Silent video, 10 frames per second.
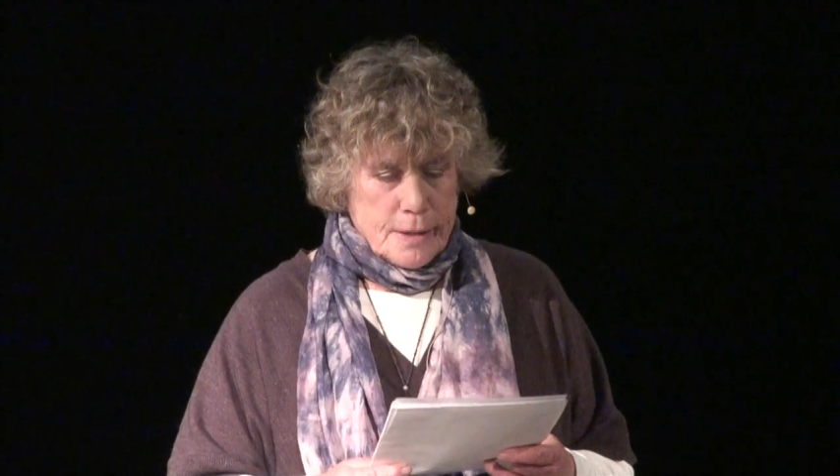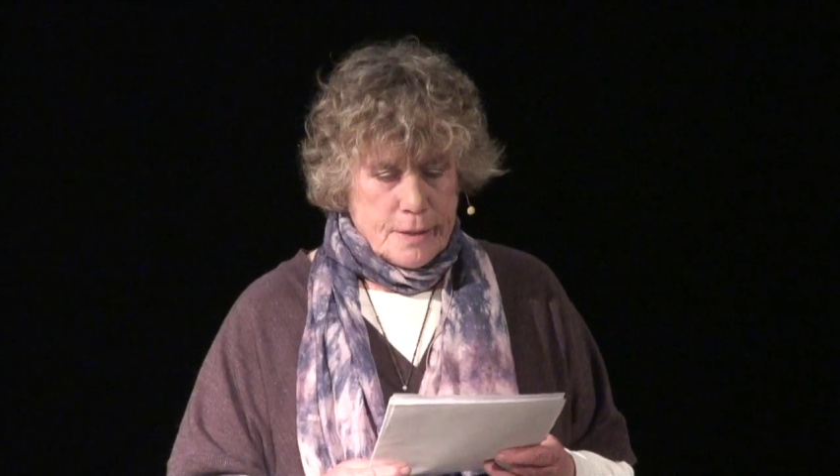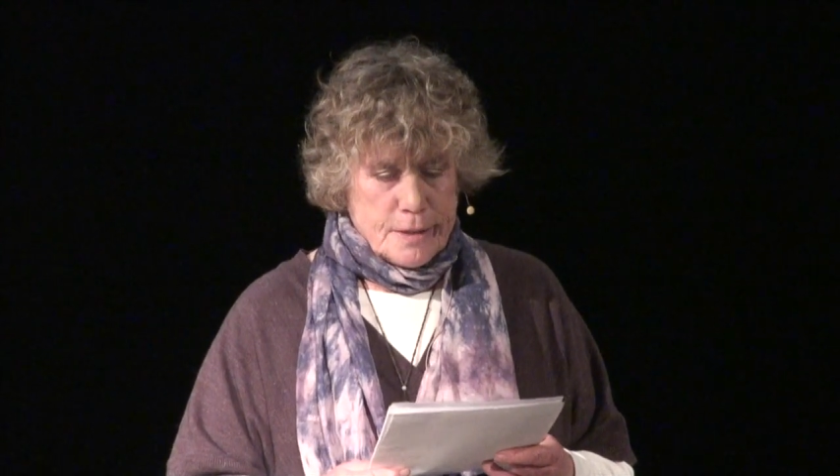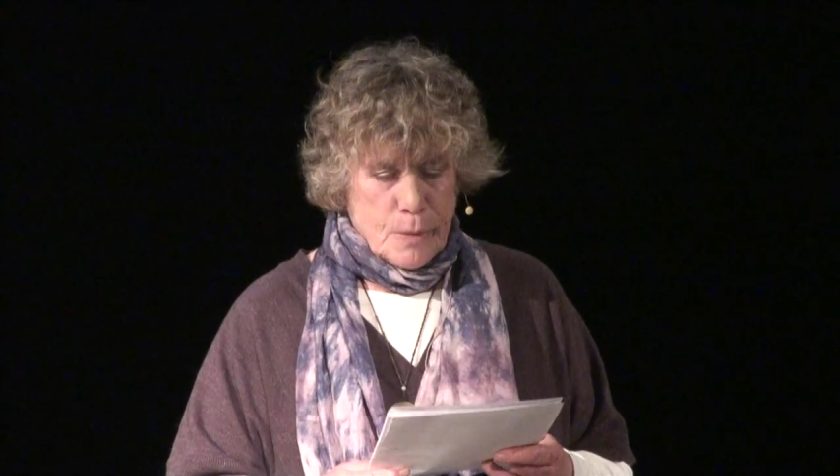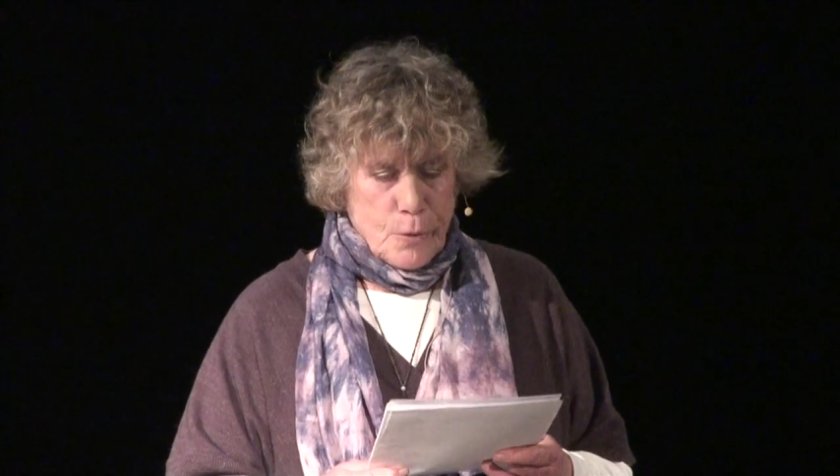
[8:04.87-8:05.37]

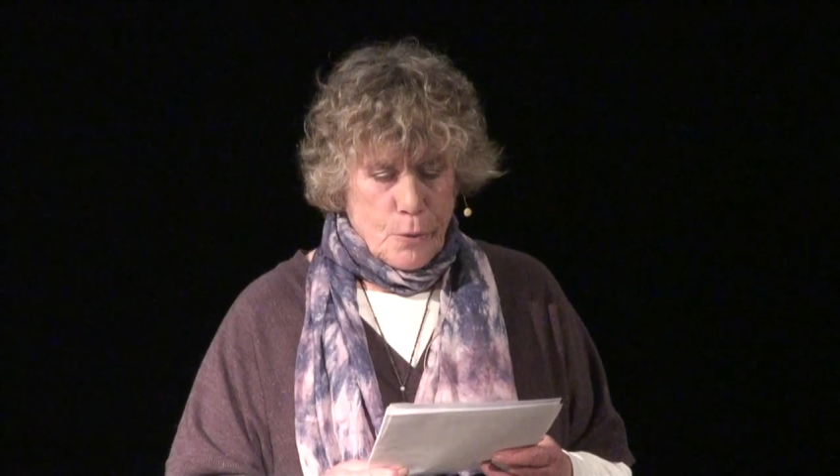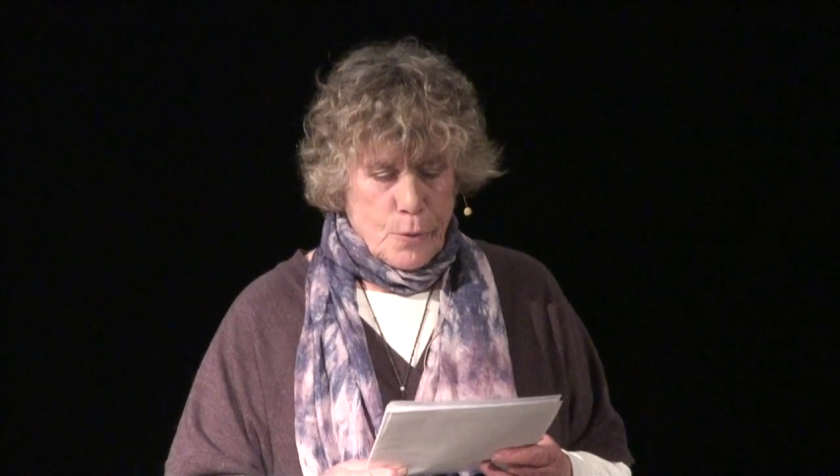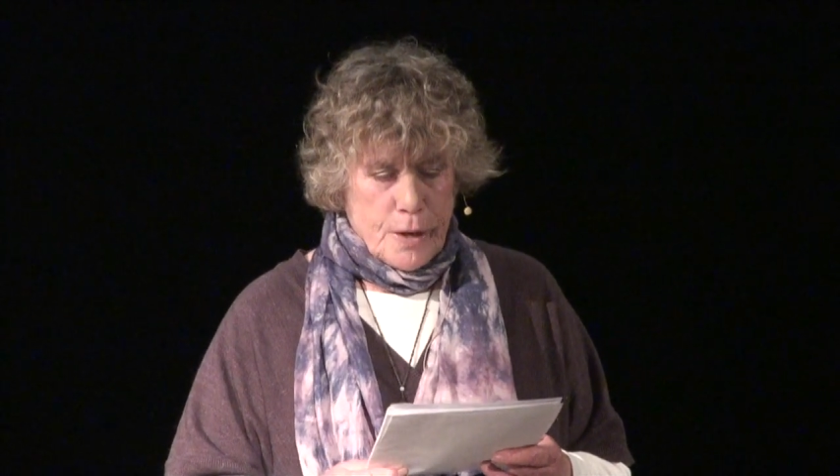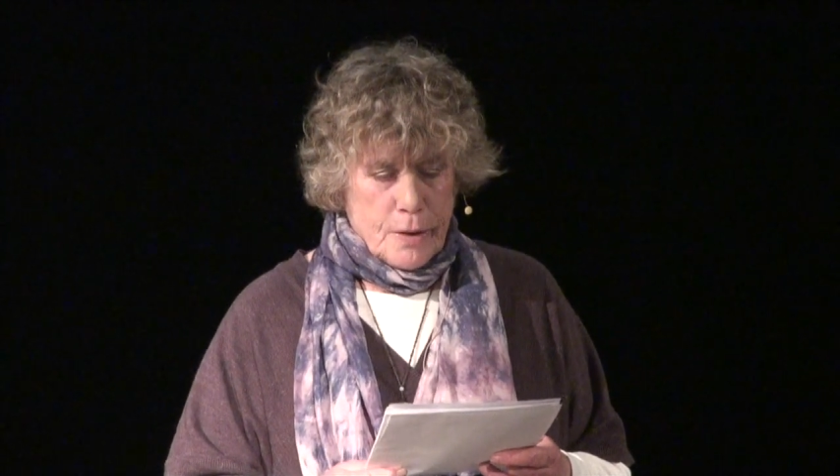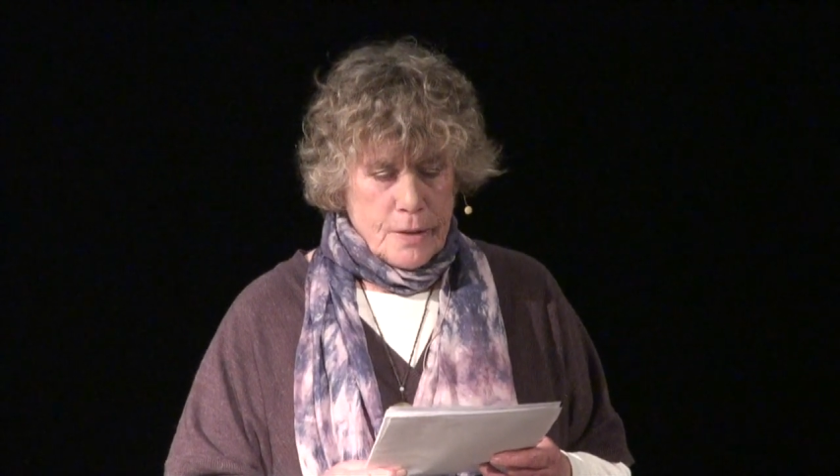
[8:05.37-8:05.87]
Some were
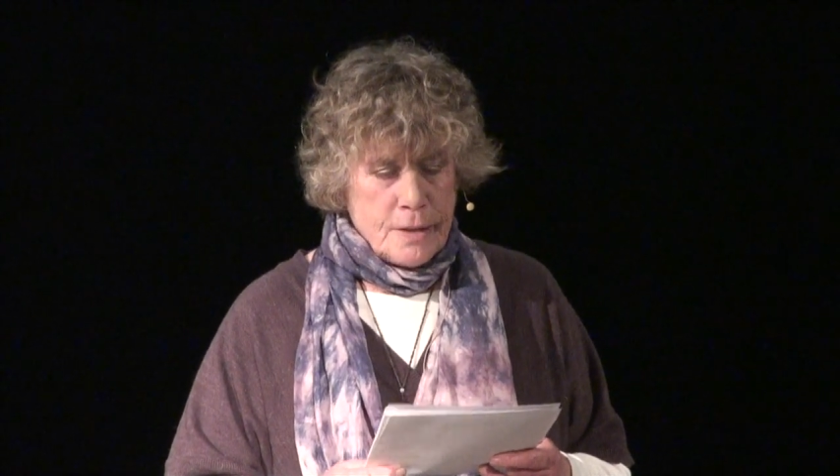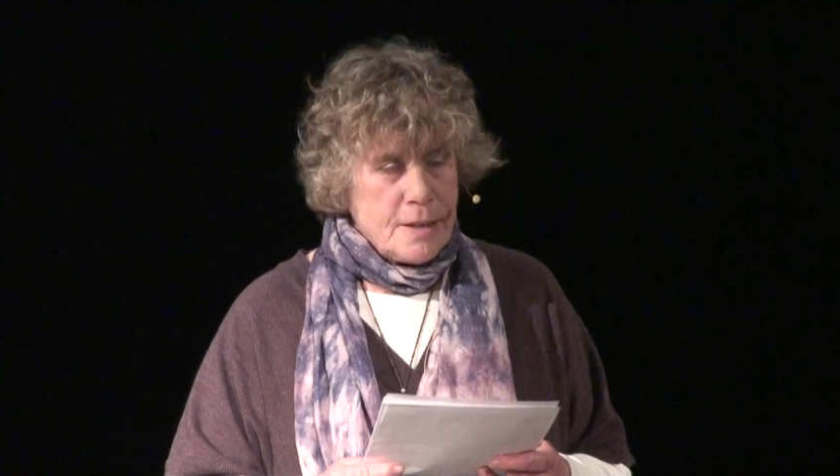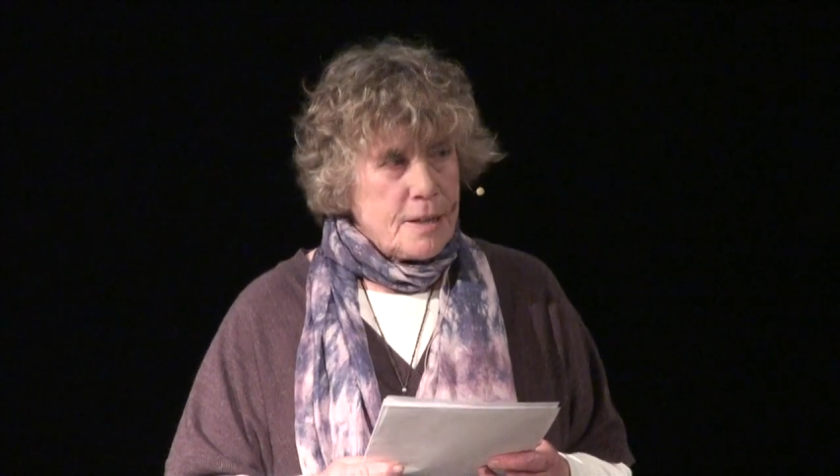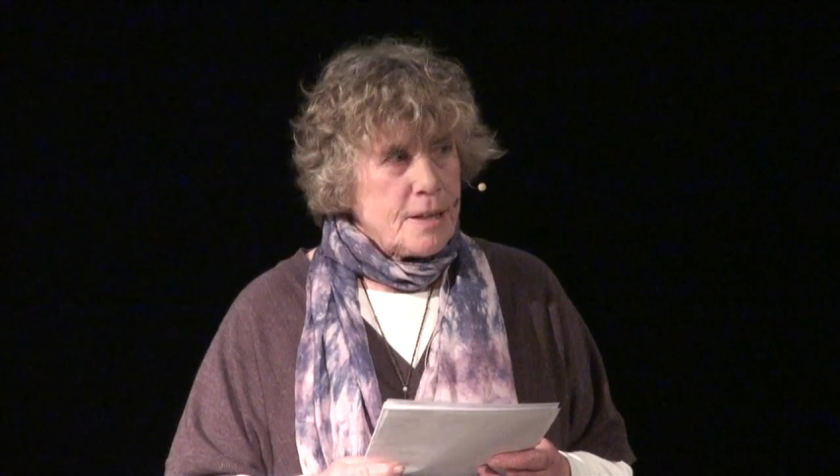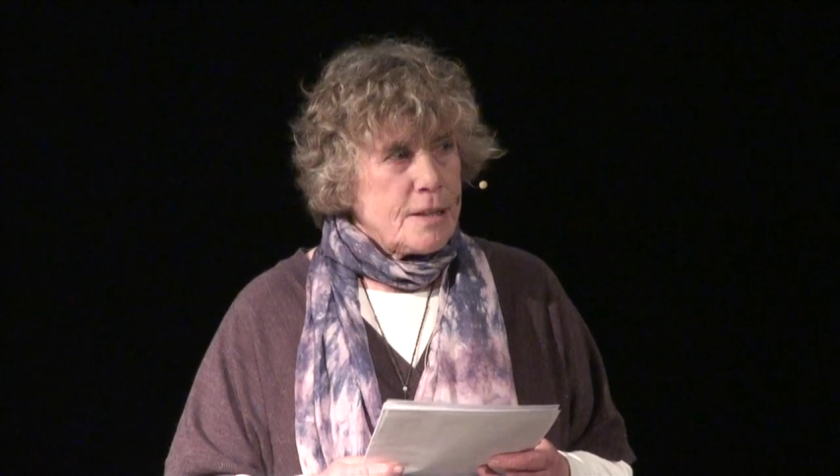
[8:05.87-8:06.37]
real,
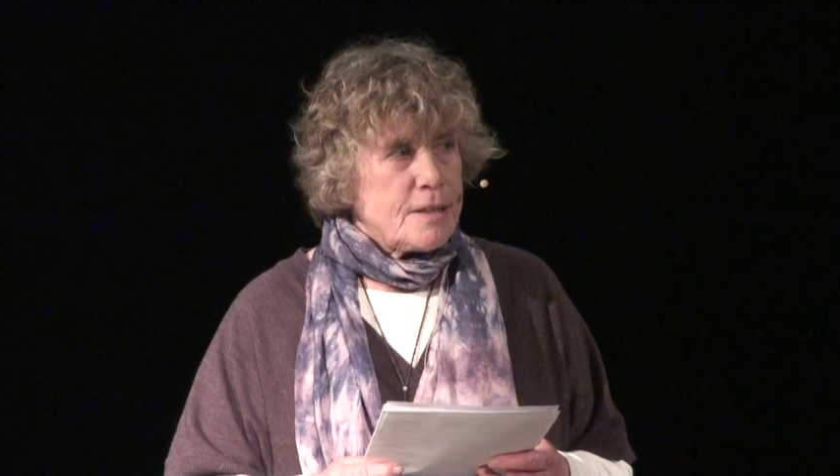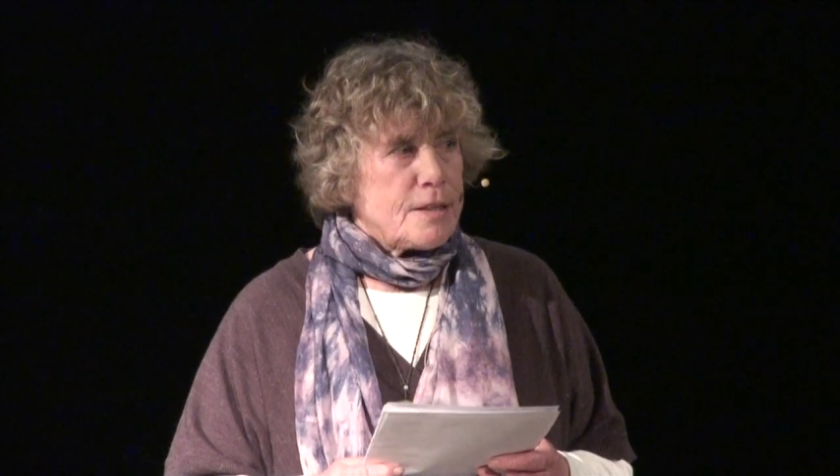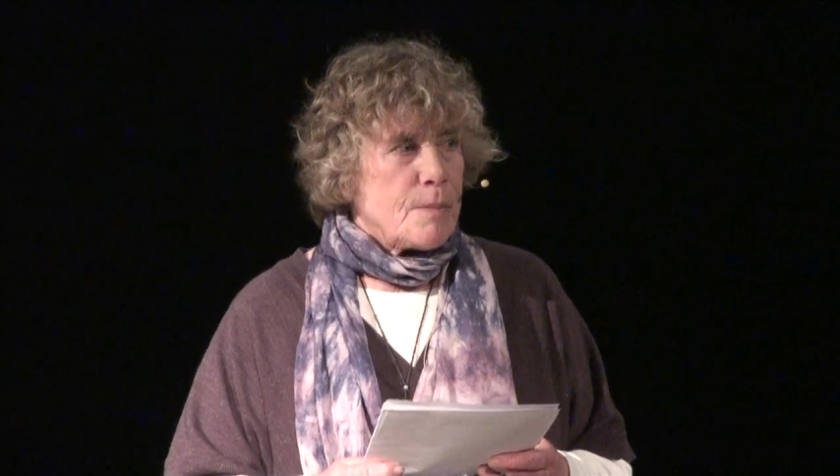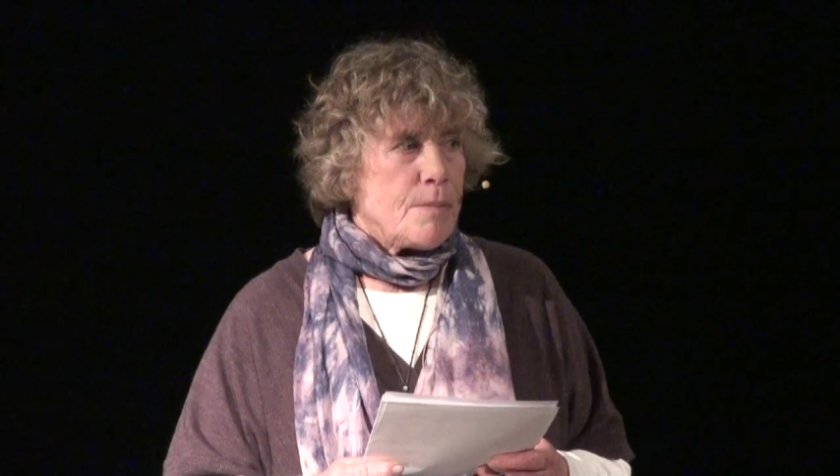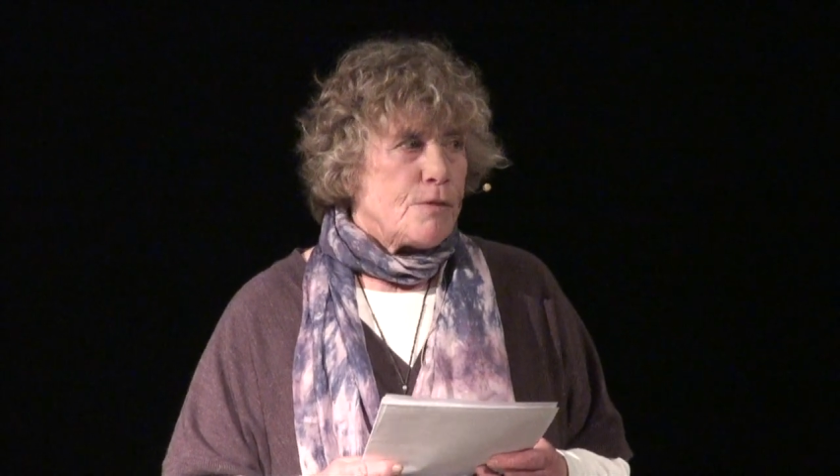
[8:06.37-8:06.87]

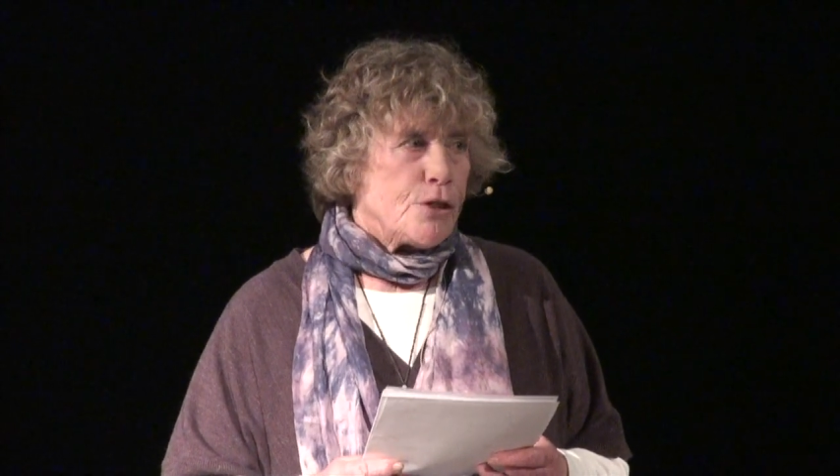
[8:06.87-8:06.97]
some